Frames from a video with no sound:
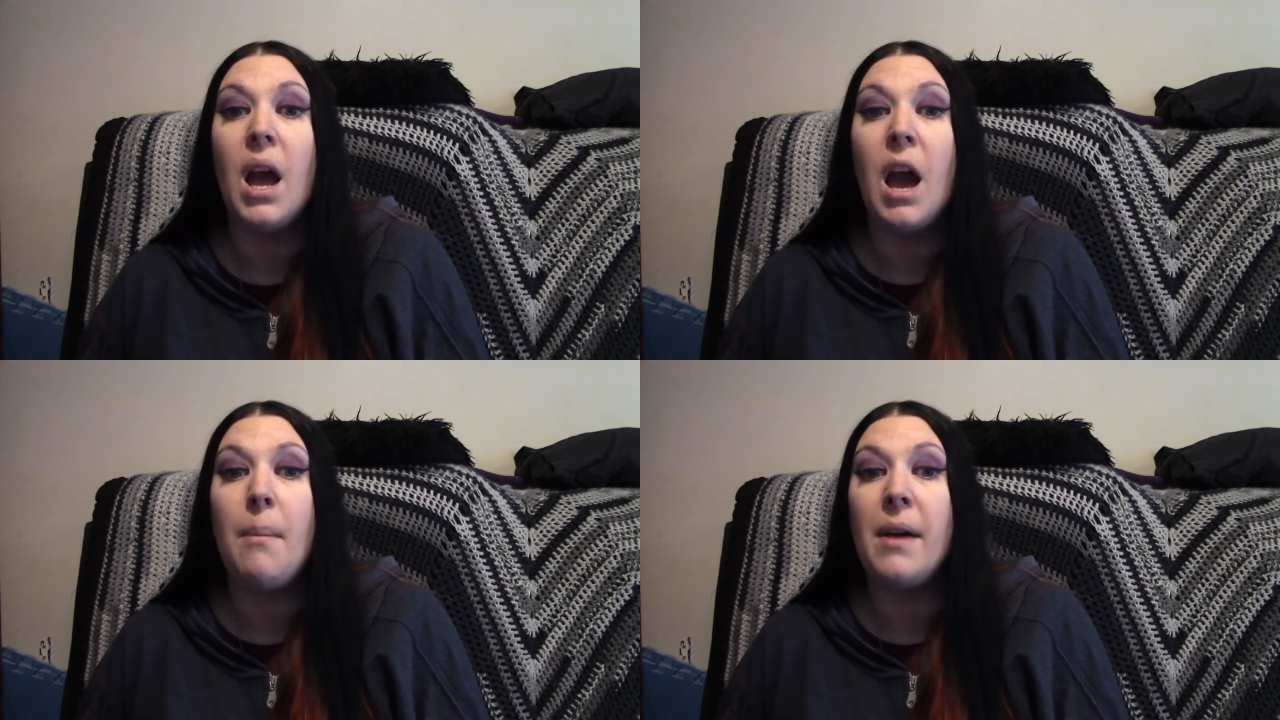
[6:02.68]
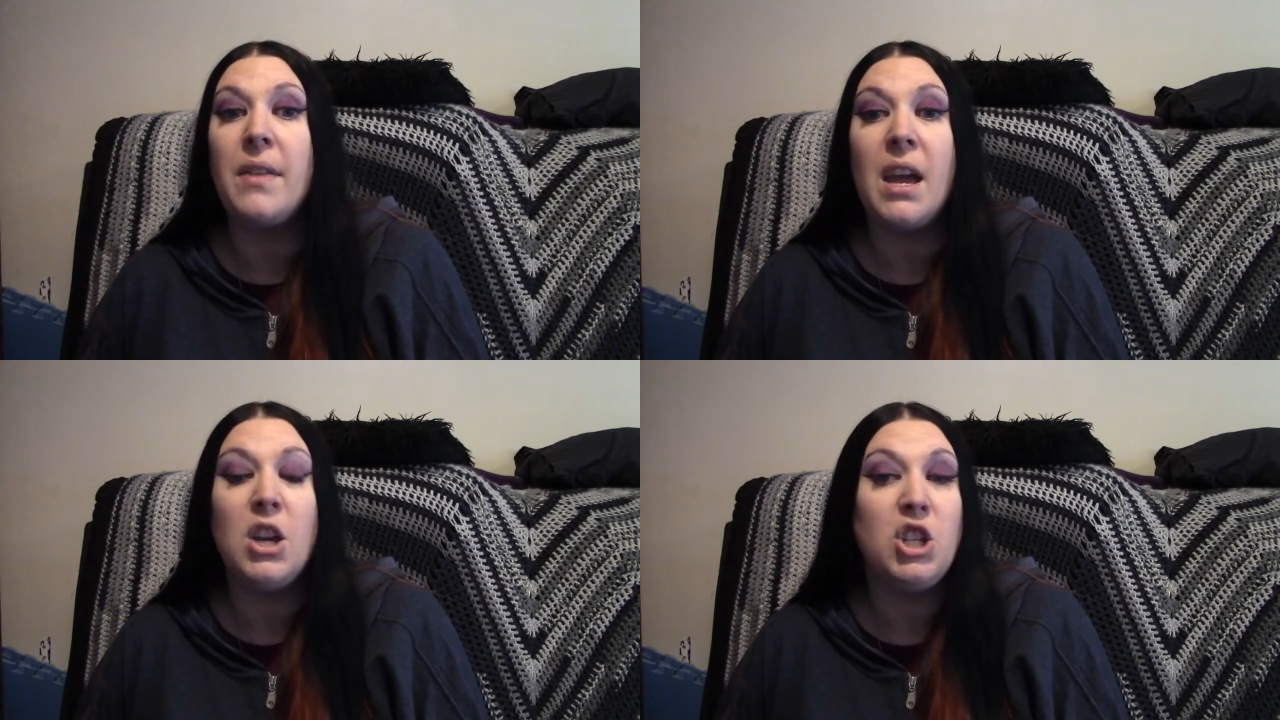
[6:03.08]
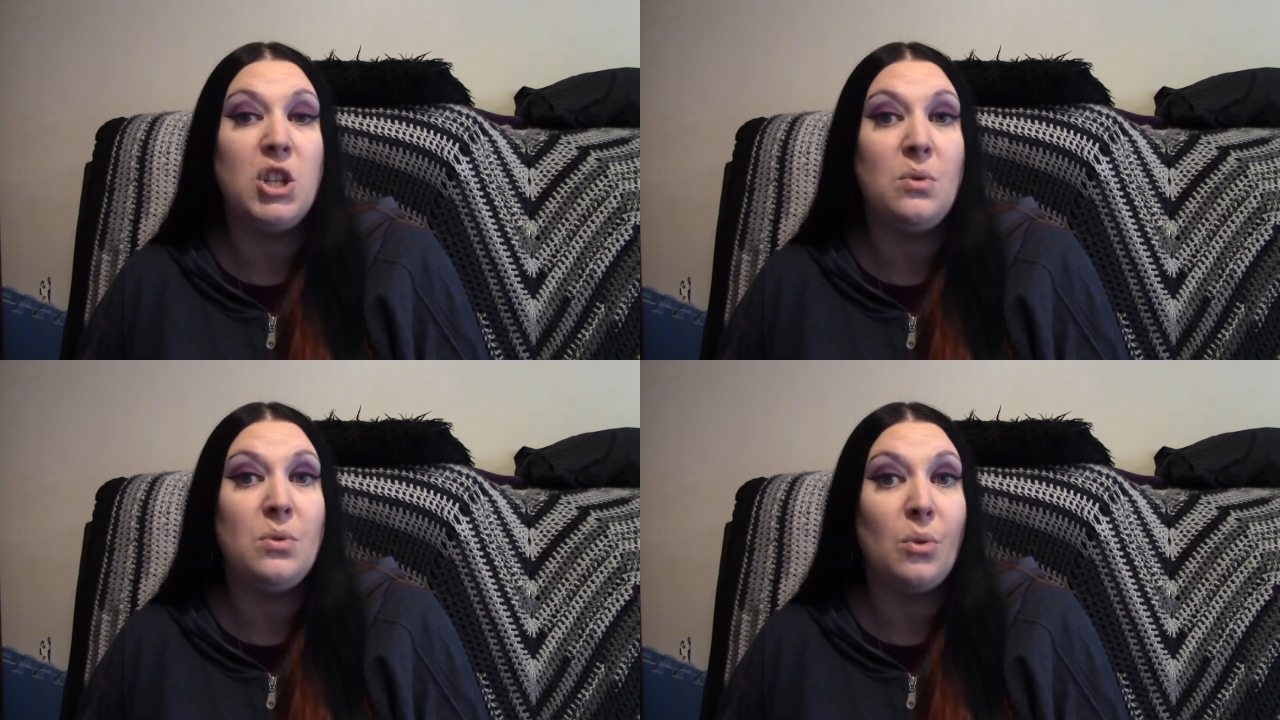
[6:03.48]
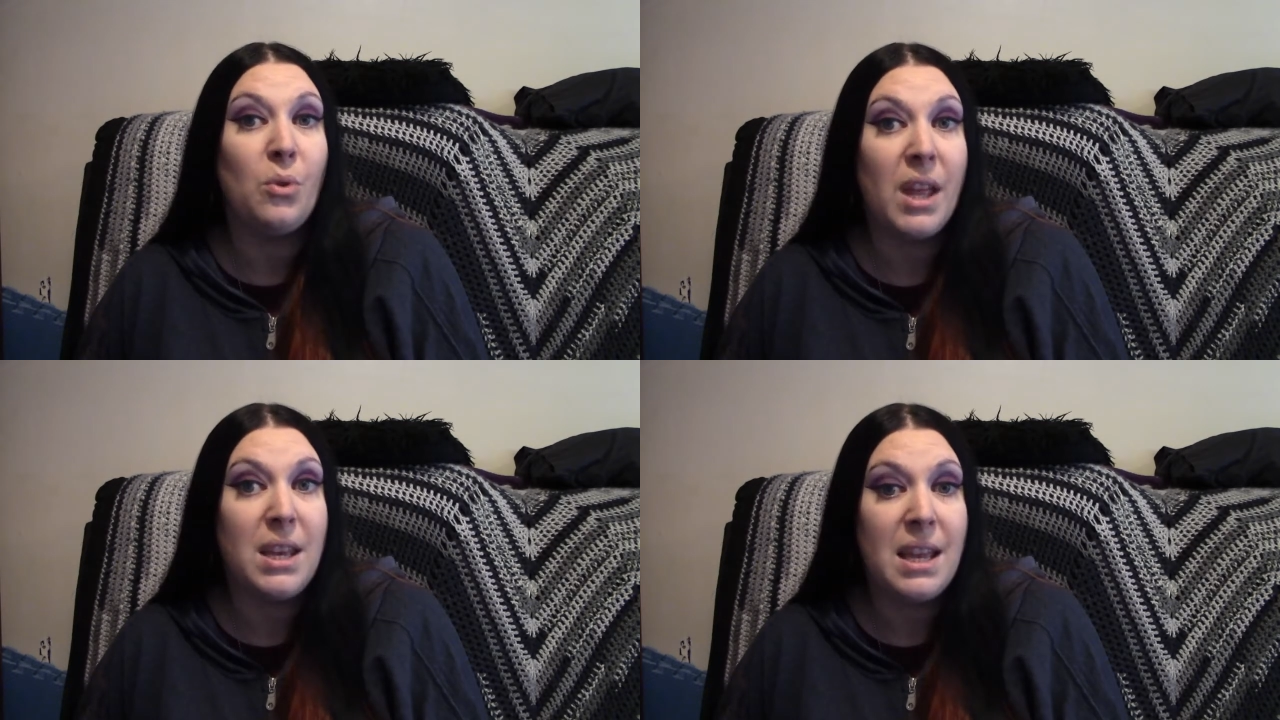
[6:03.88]
about their issues or
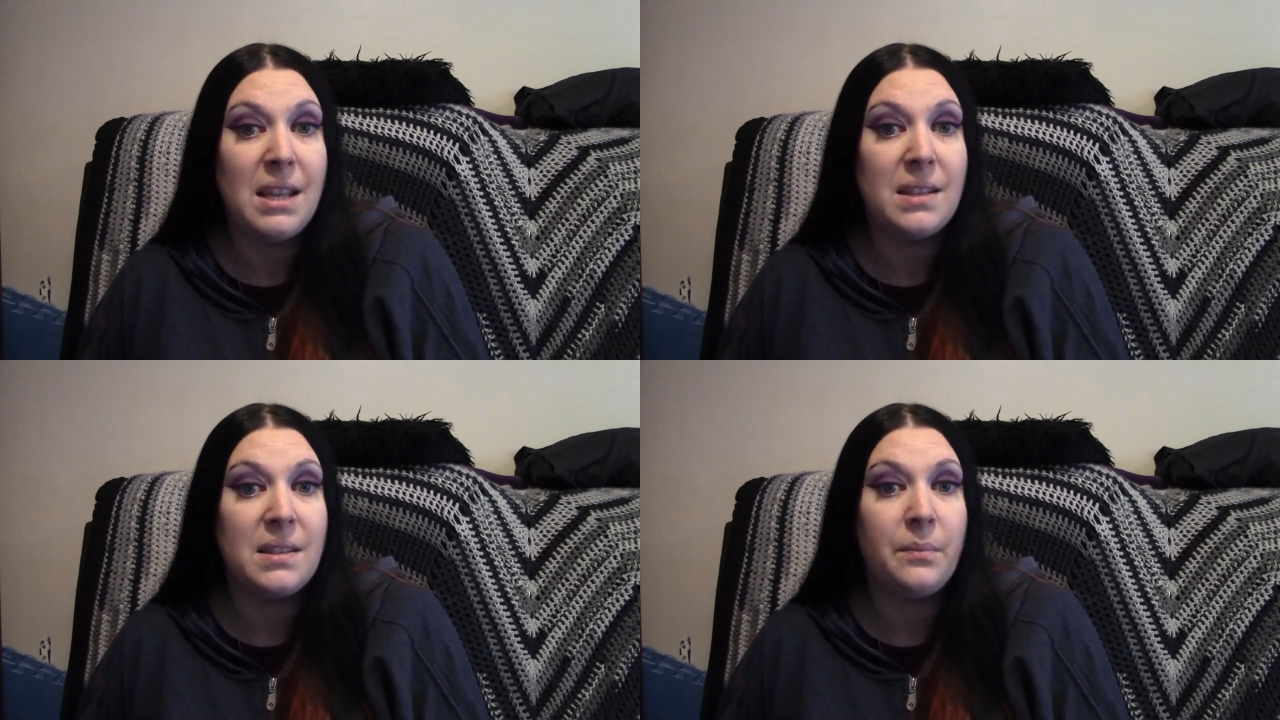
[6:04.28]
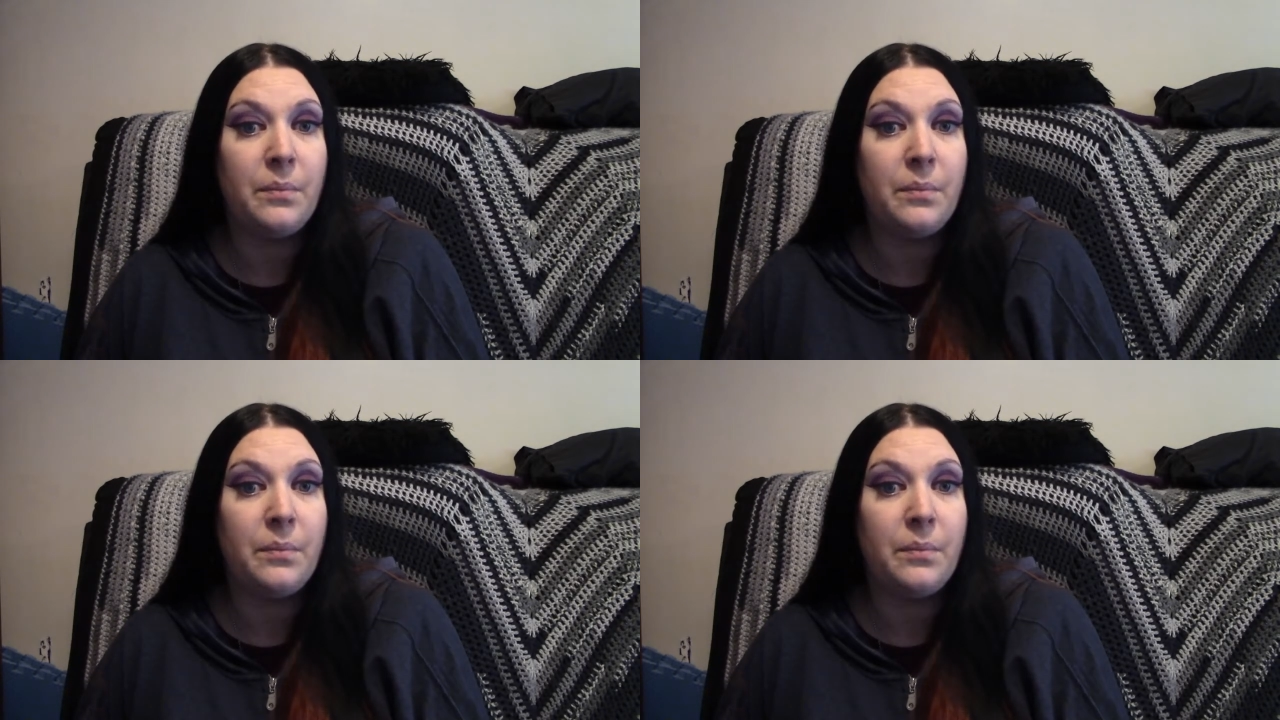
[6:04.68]
their needs.